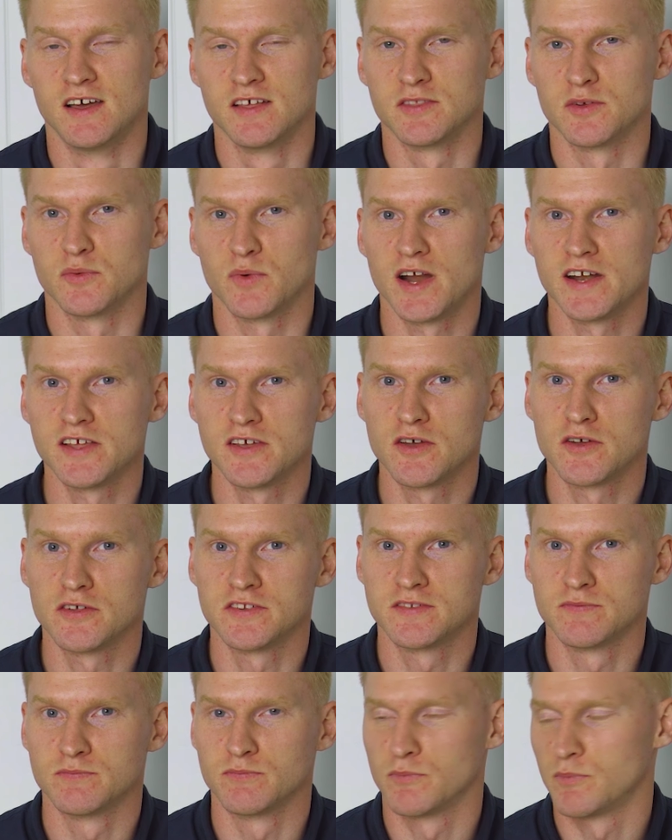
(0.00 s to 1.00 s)
The
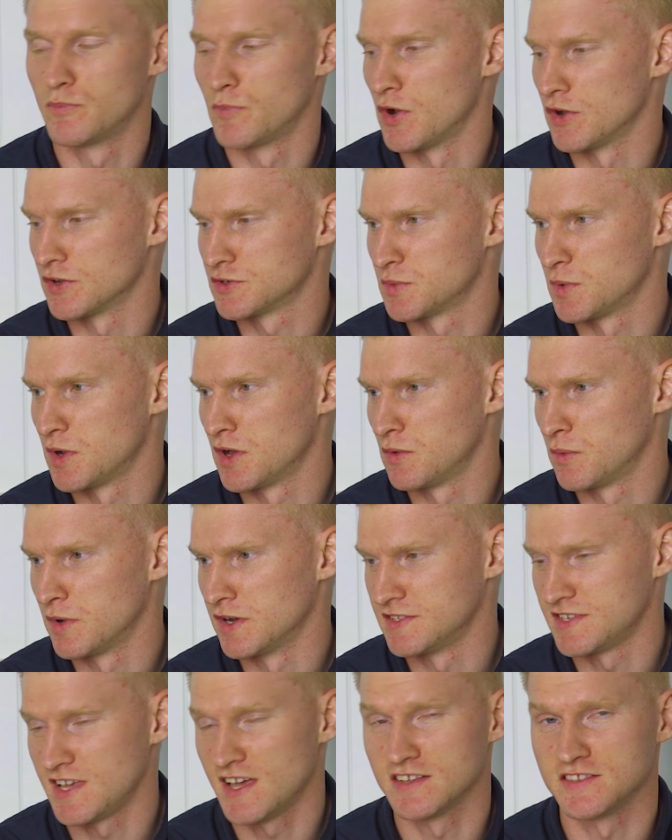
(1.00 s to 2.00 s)
radio works well when
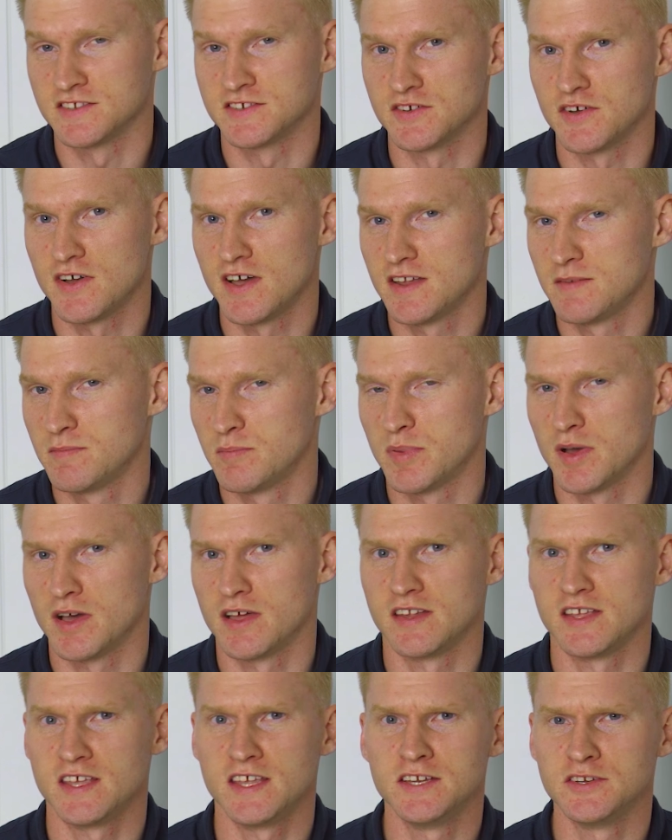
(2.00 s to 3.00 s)
it's outside,
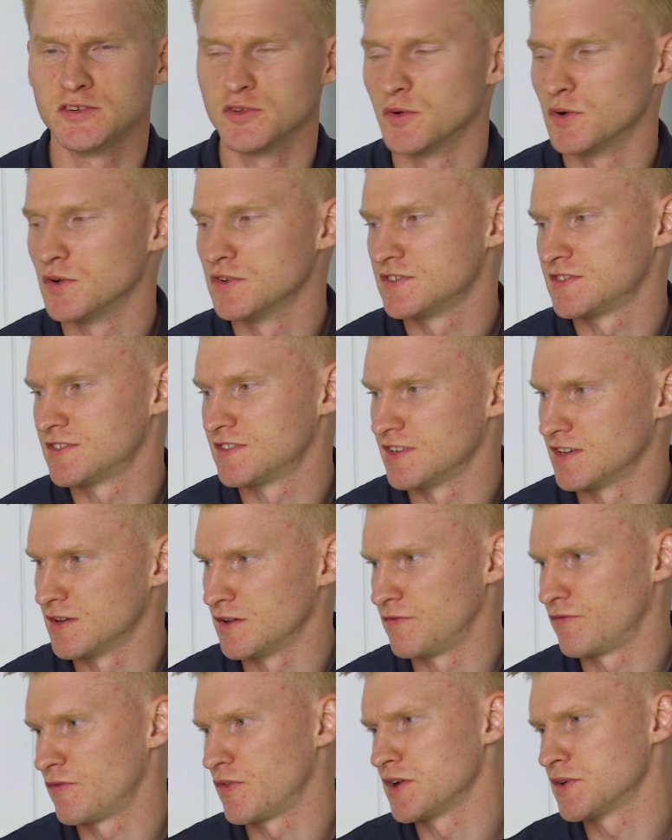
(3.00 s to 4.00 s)
but indoors
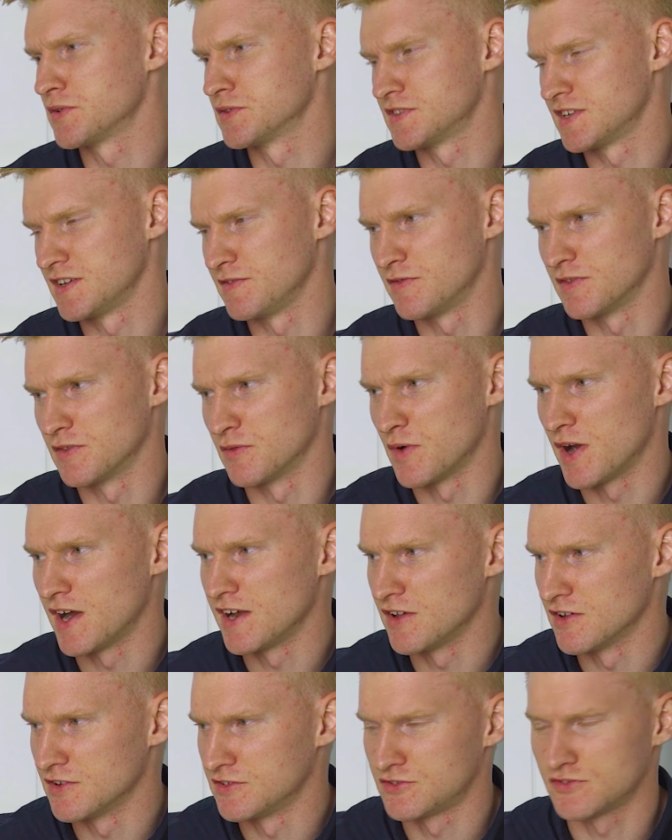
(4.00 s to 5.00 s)
the frequency for the
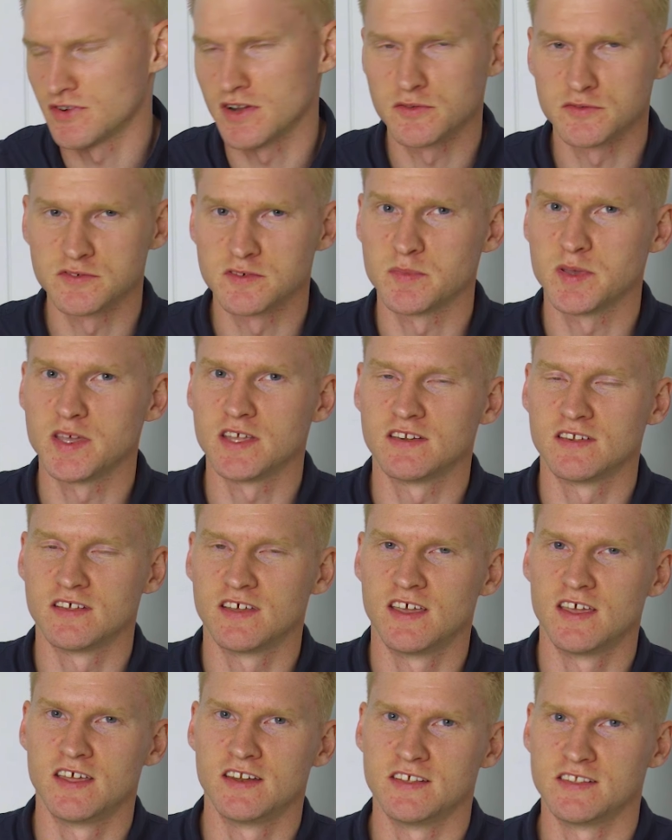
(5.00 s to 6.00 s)
radio struggles a bit
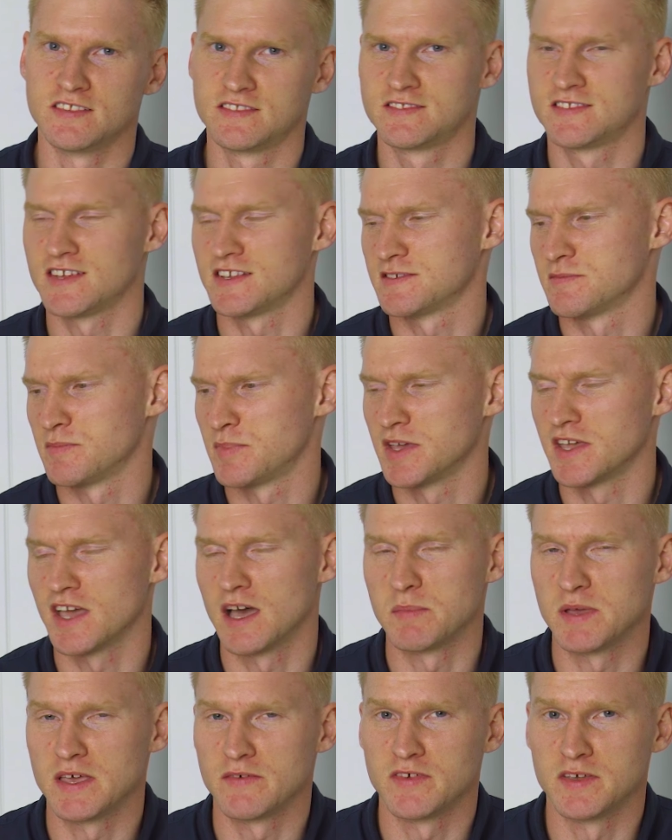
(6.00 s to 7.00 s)
and it doesn't pick
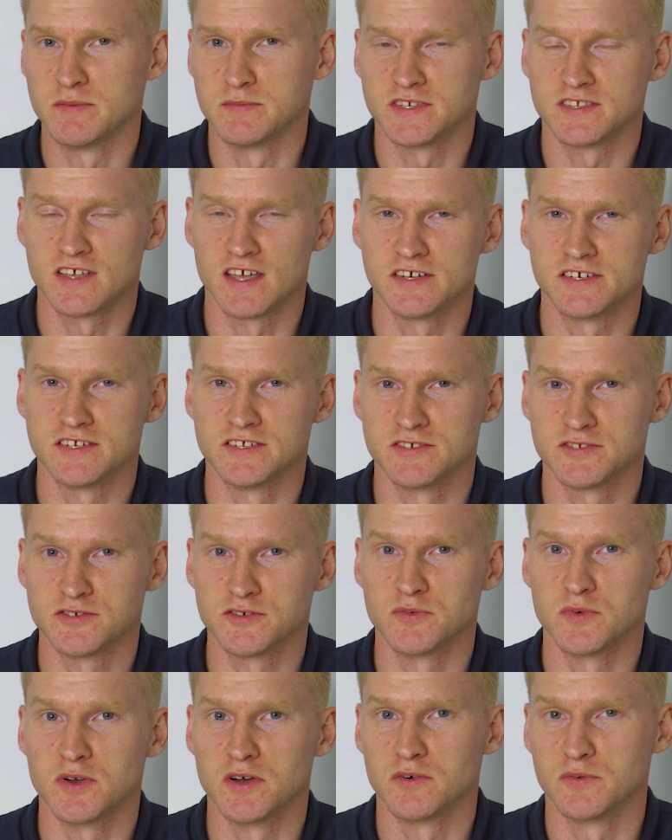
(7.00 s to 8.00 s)
up FM stations
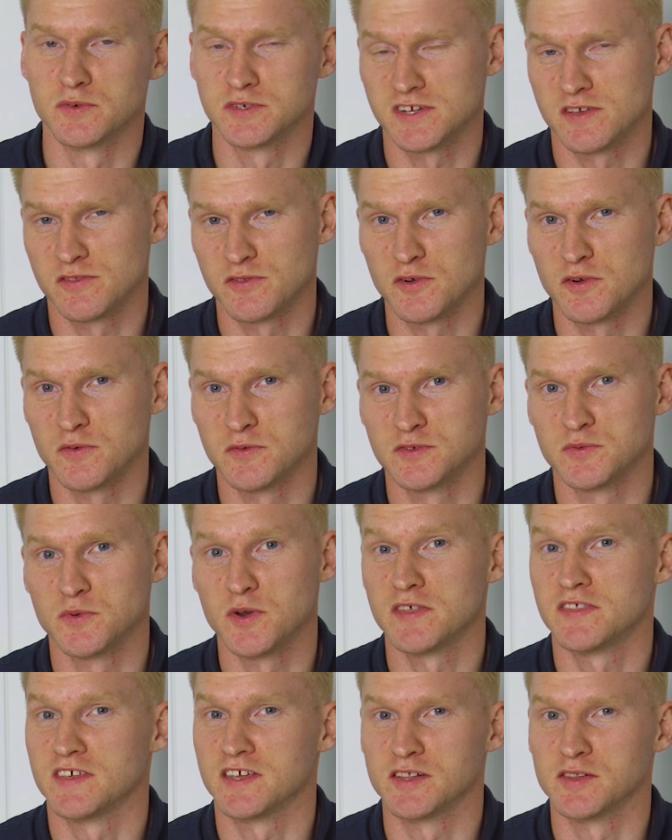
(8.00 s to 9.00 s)
too well, which I thought was
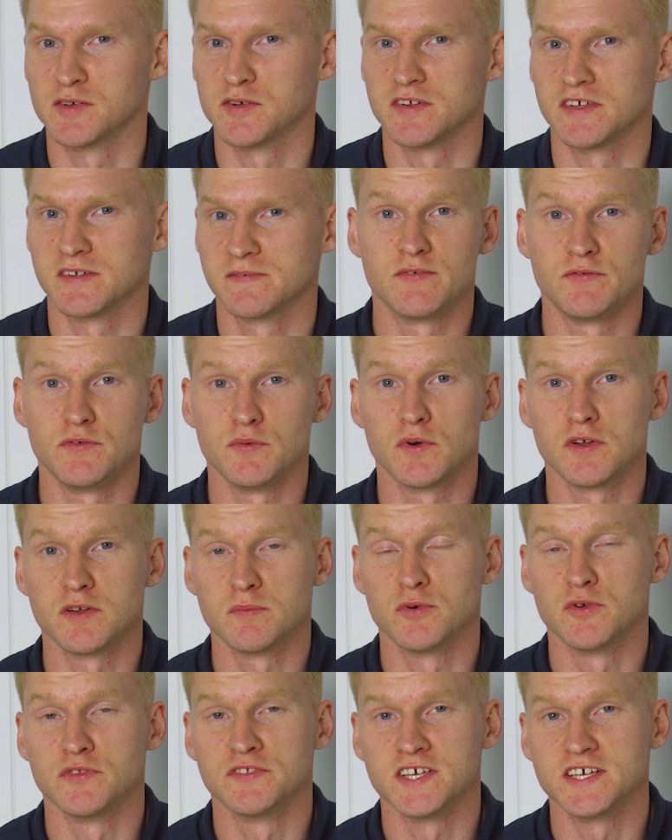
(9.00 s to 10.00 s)
worth including. If you want a
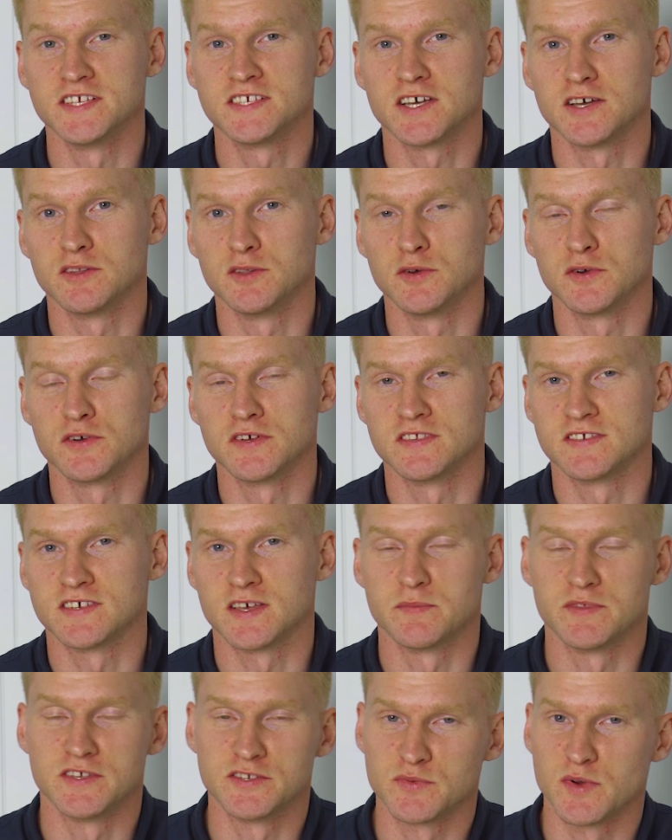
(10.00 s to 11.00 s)
more detailed look at
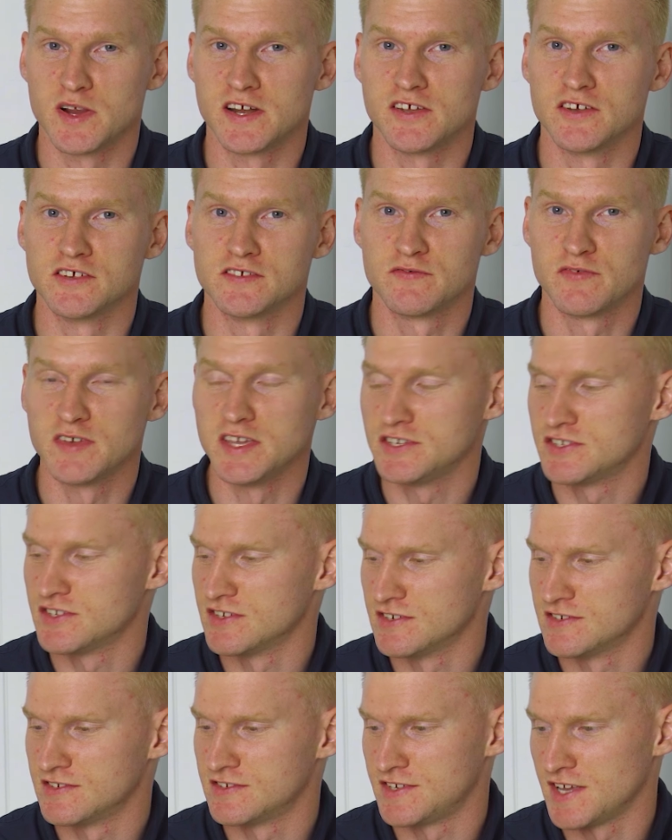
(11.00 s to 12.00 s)
some of this radio's
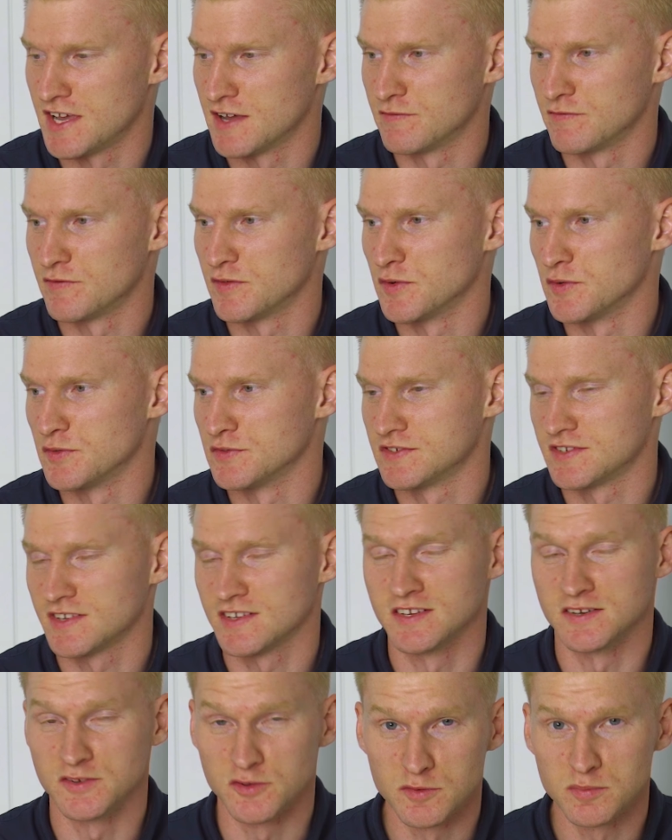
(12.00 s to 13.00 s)
features, downfalls
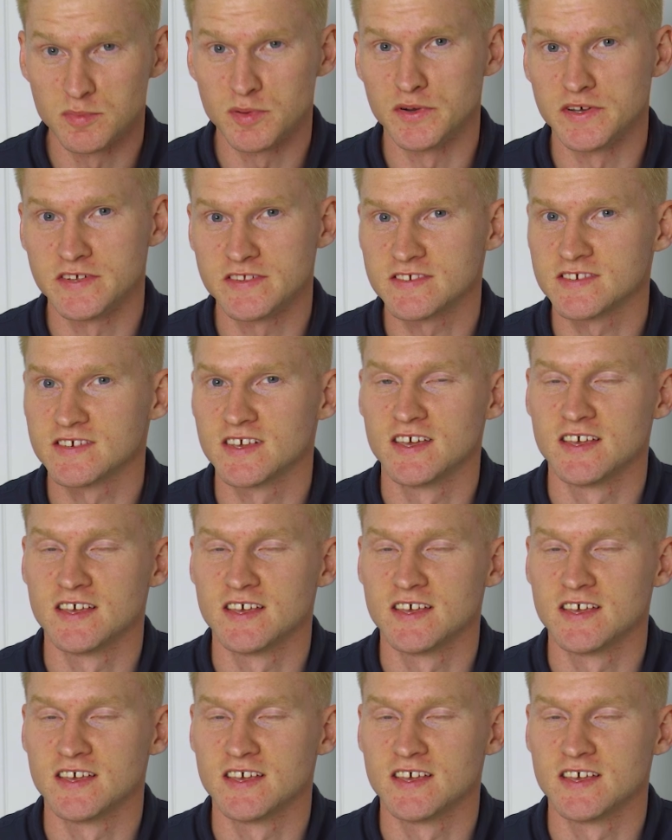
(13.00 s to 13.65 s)
and good points,